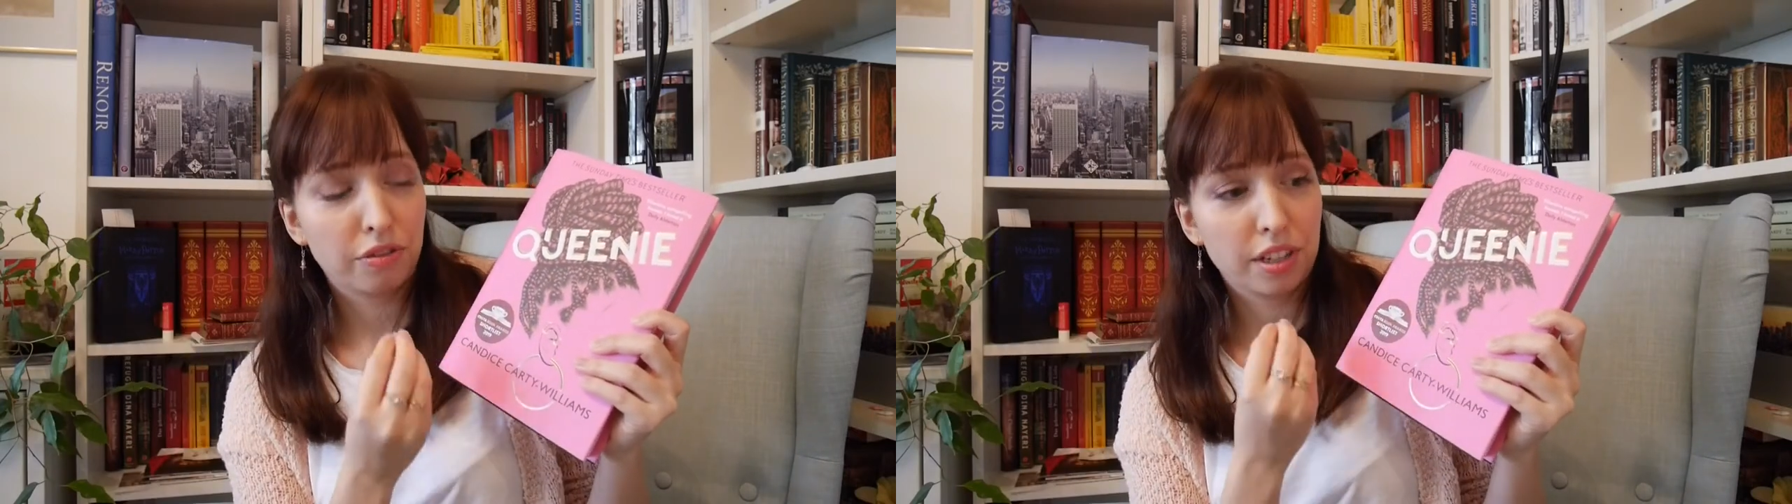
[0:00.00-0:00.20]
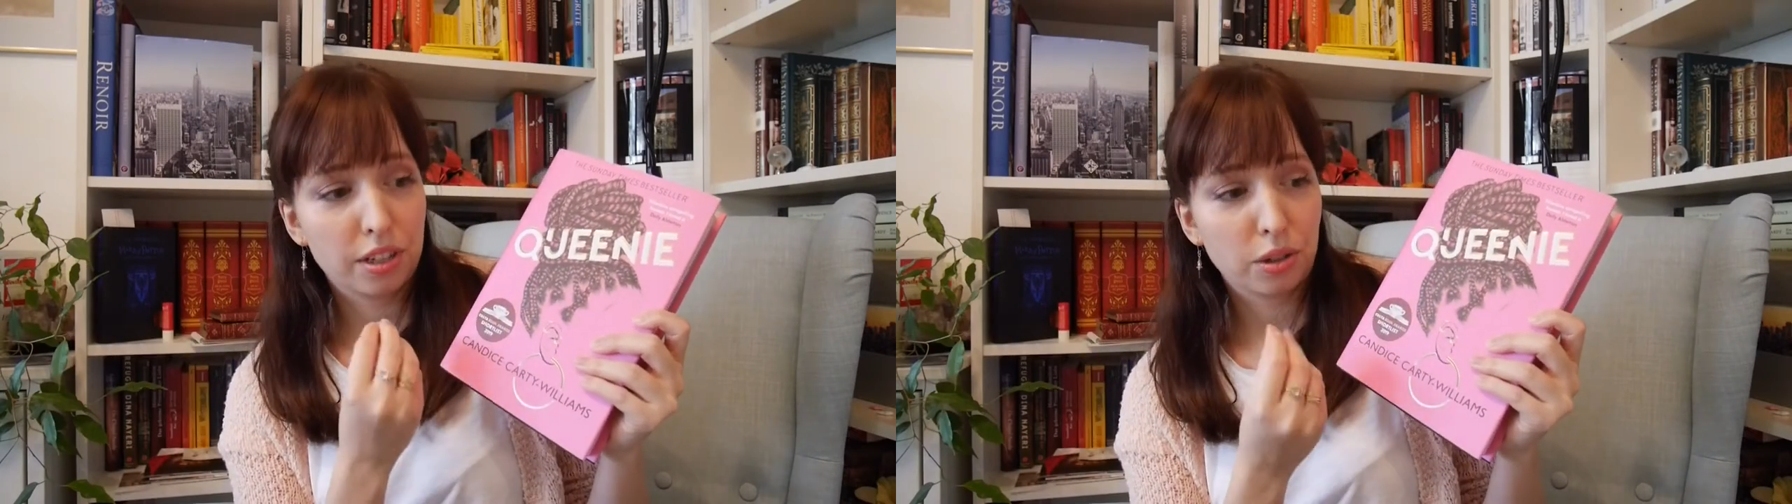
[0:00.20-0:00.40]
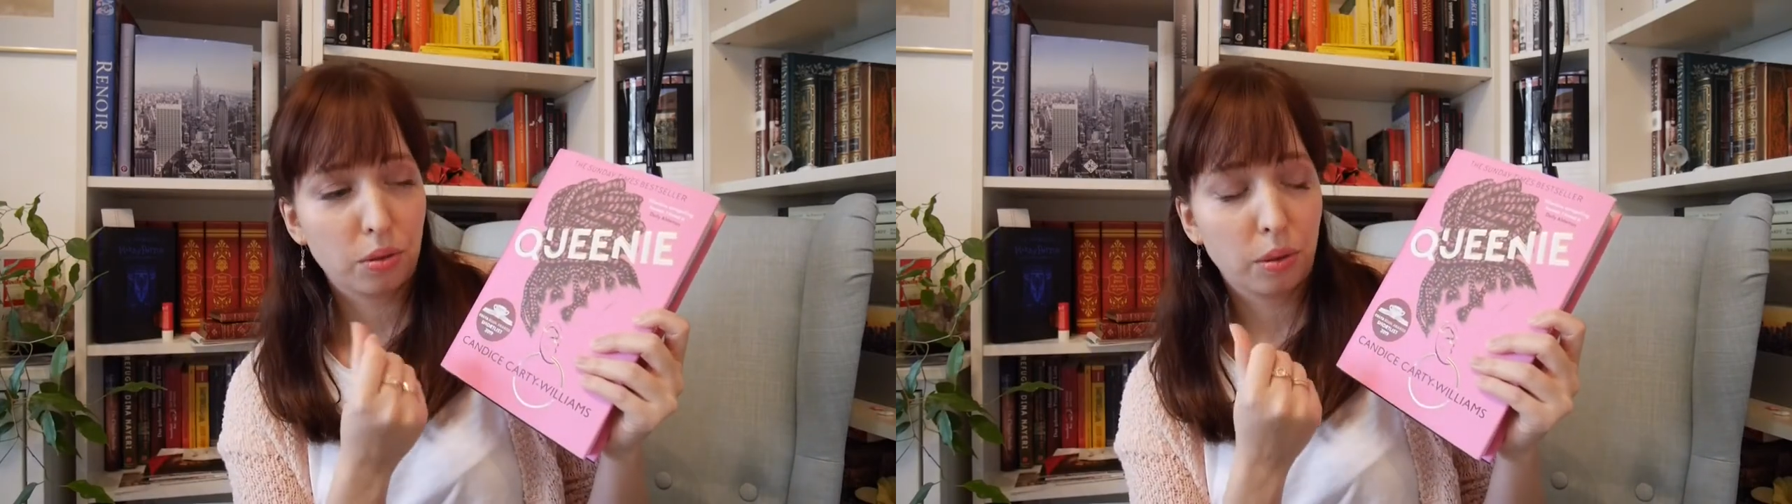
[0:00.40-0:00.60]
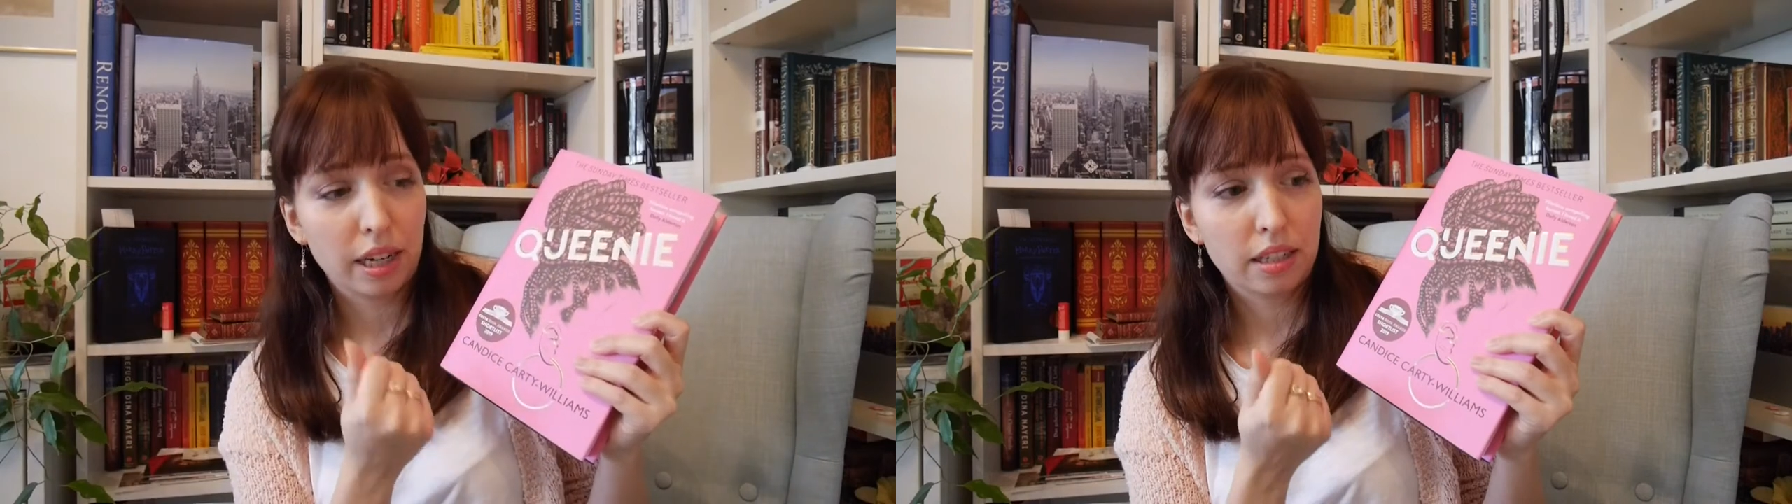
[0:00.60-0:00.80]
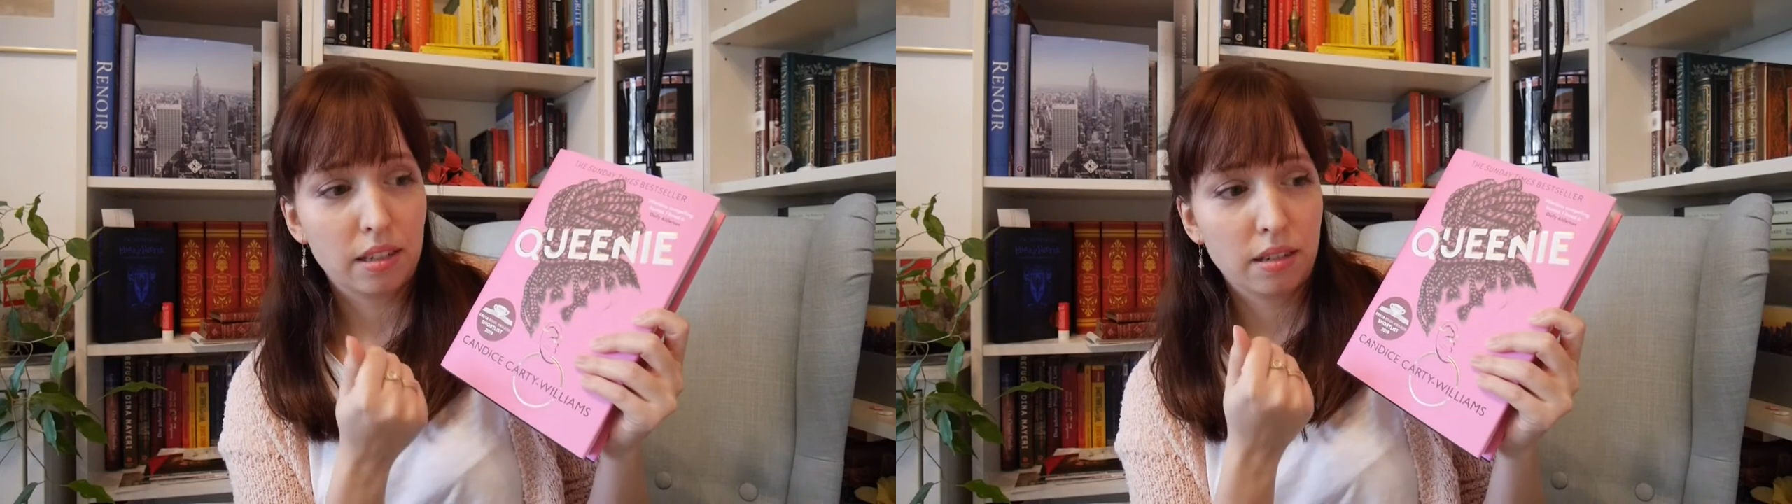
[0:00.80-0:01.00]
with this
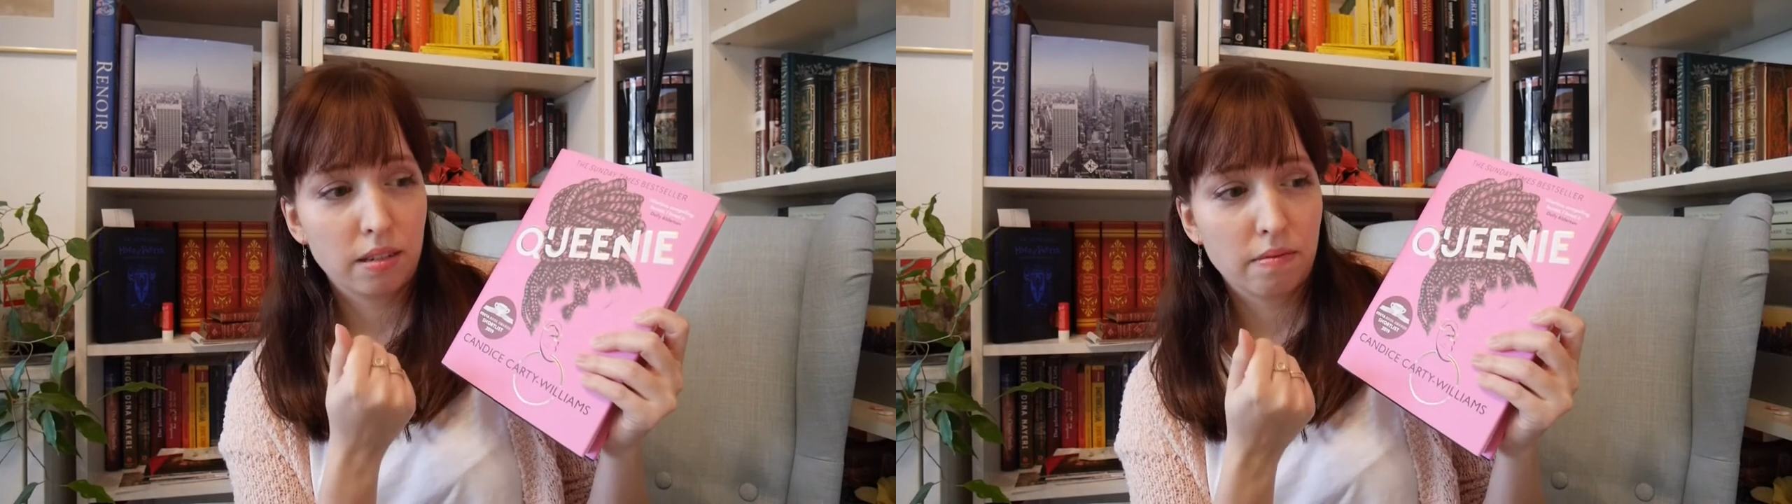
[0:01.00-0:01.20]
quite